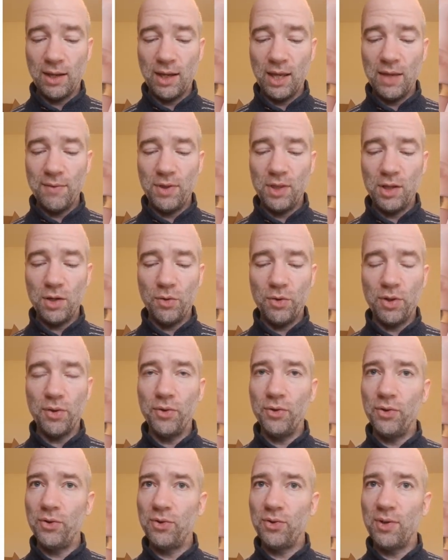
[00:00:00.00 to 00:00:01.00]
even though
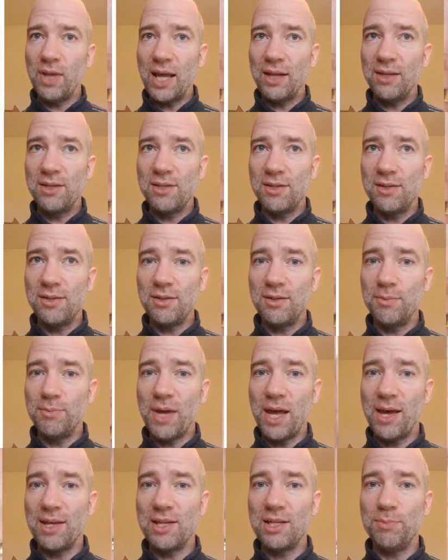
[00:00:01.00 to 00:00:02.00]
that system
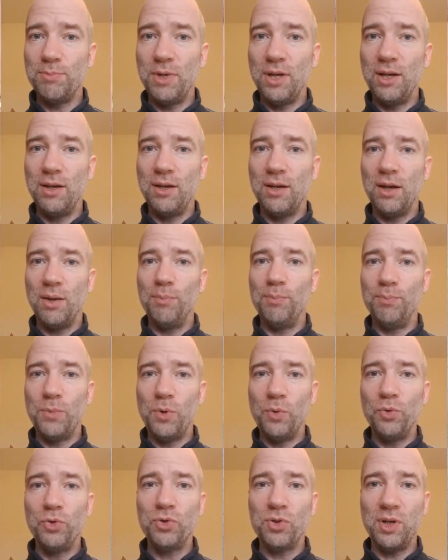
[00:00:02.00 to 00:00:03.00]
has been
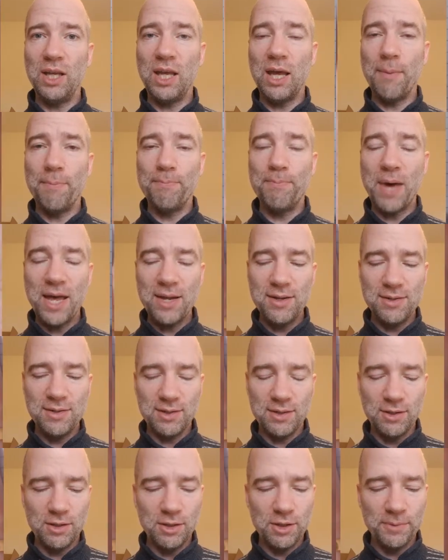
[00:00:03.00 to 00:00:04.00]
mostly
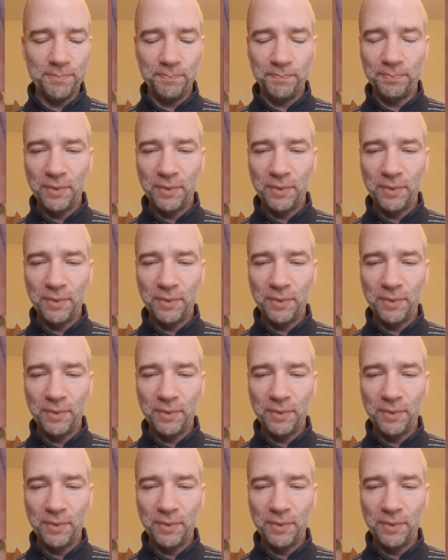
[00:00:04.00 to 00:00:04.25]
abandoned.